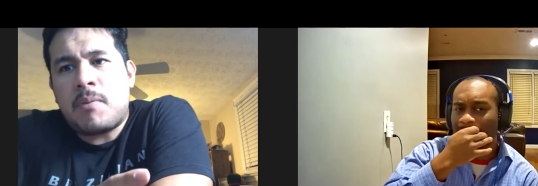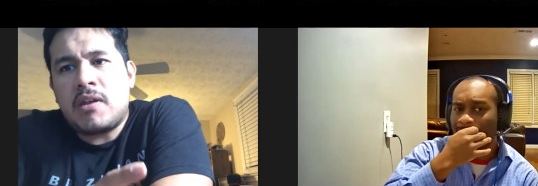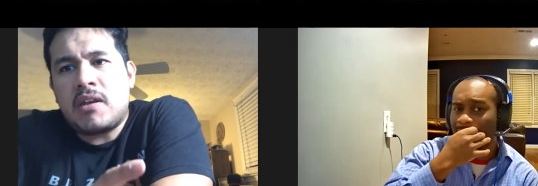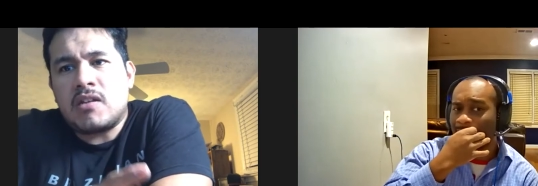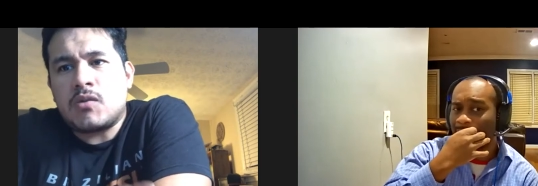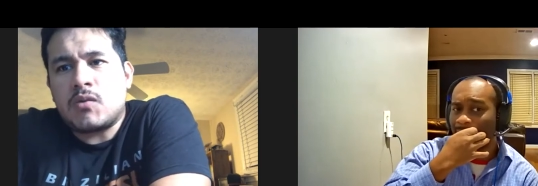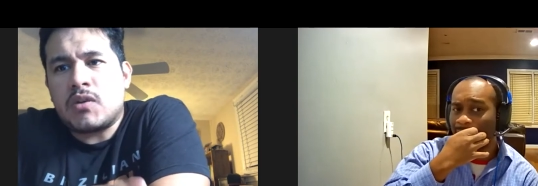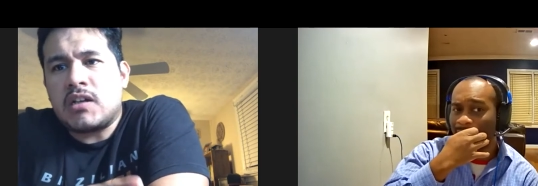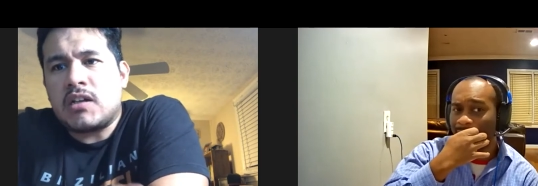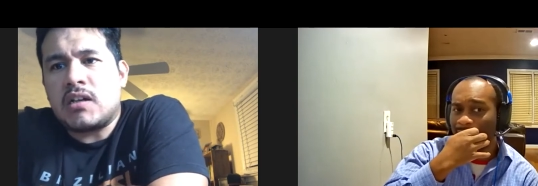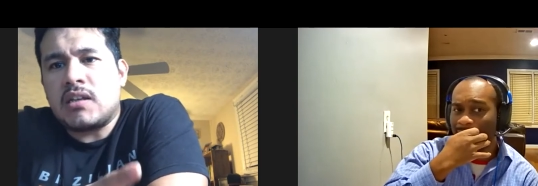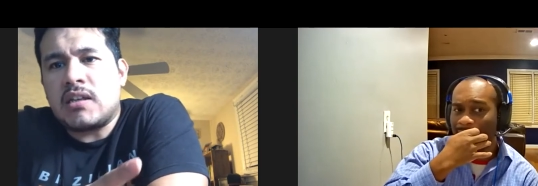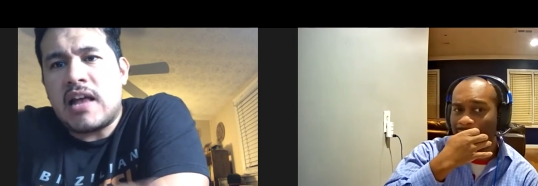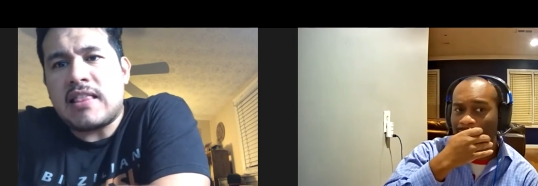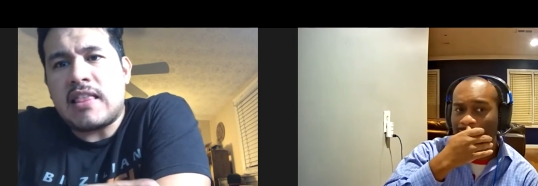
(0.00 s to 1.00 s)
Speaker 1: hit is really
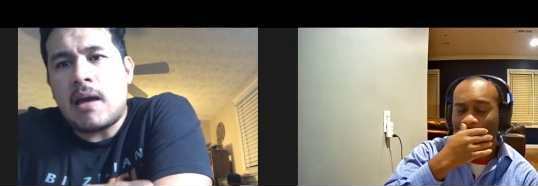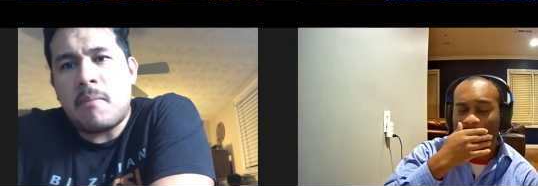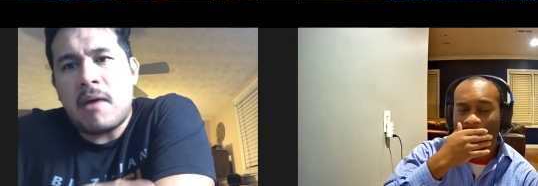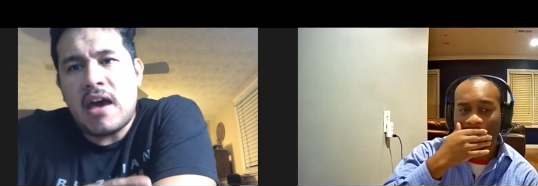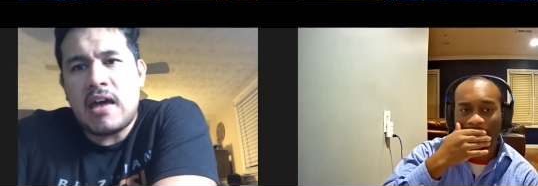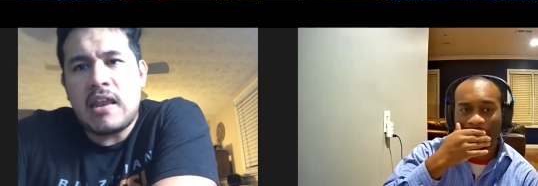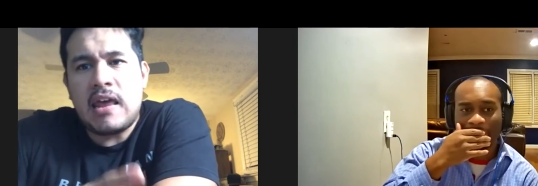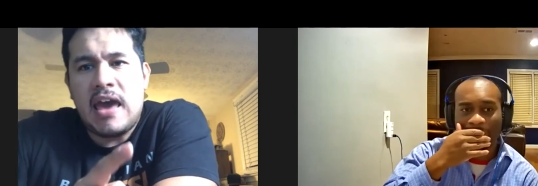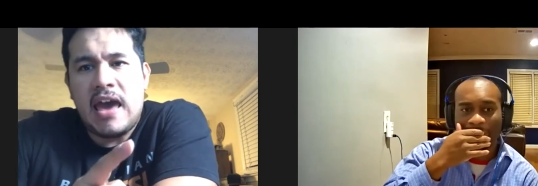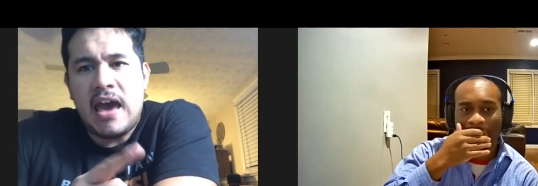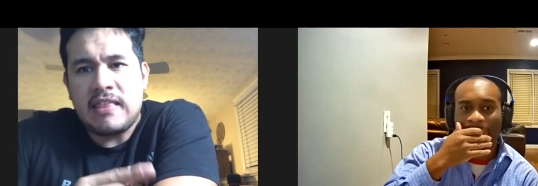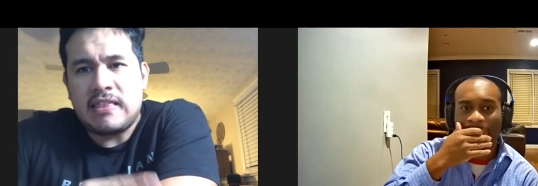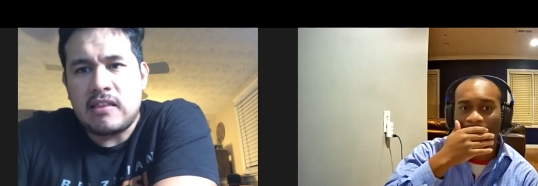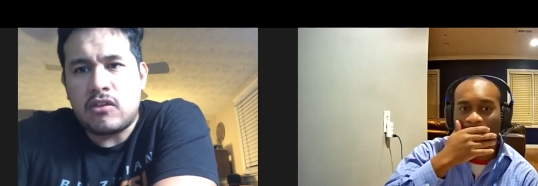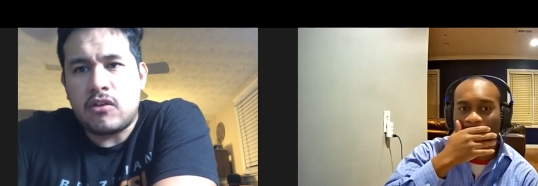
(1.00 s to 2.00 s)
not that bad
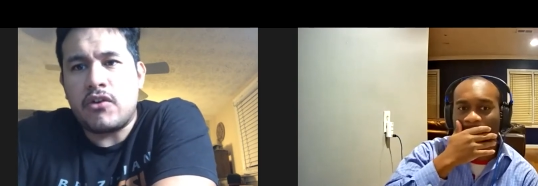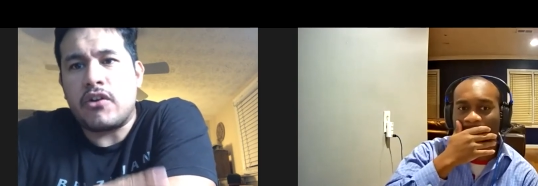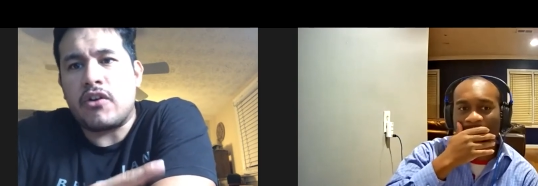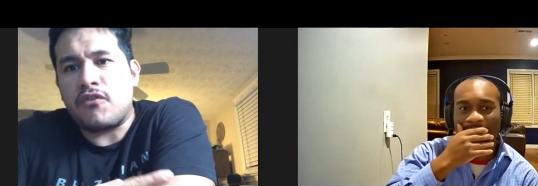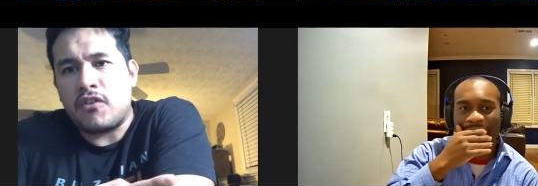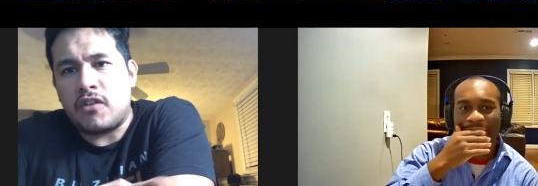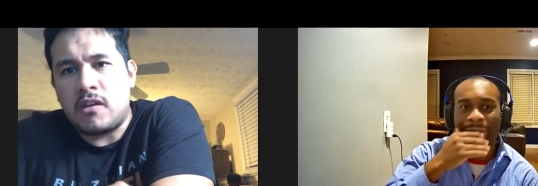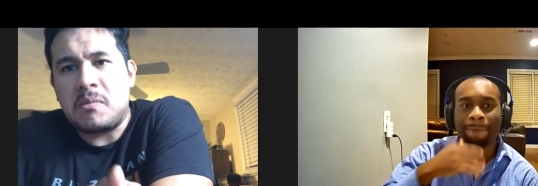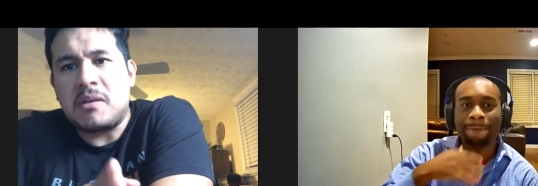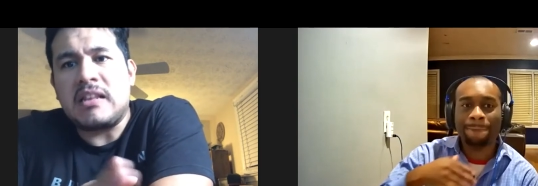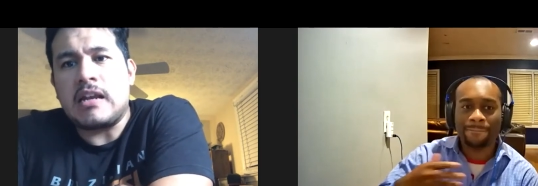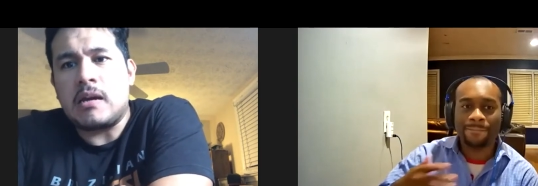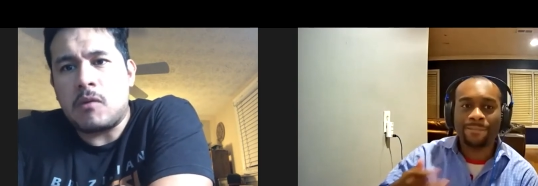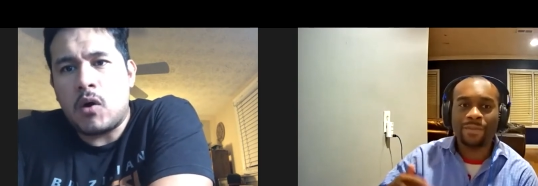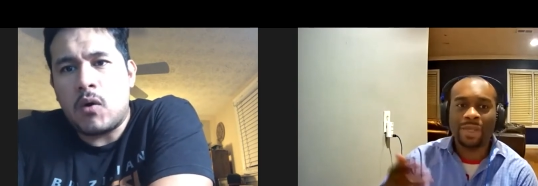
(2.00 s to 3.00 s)
at the third year for them to let
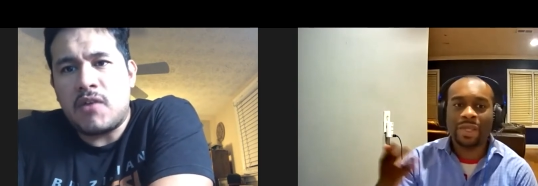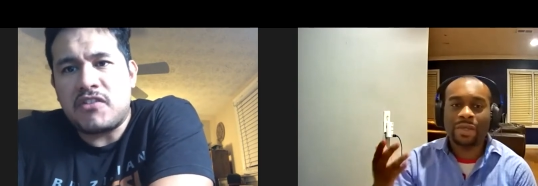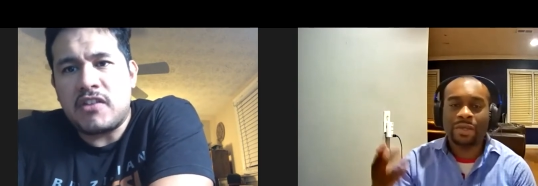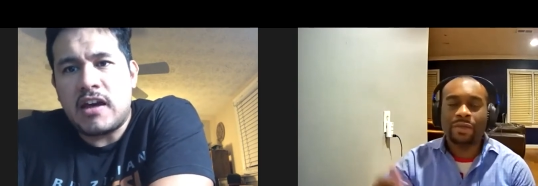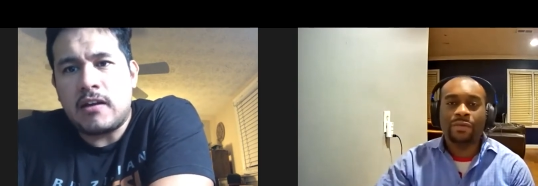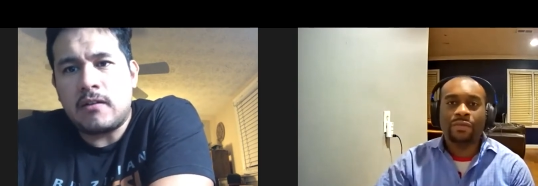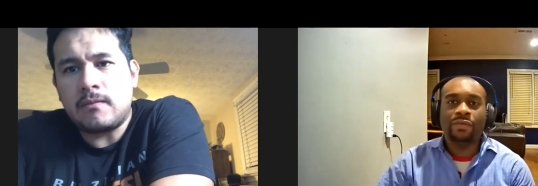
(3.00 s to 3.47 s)
him go after that.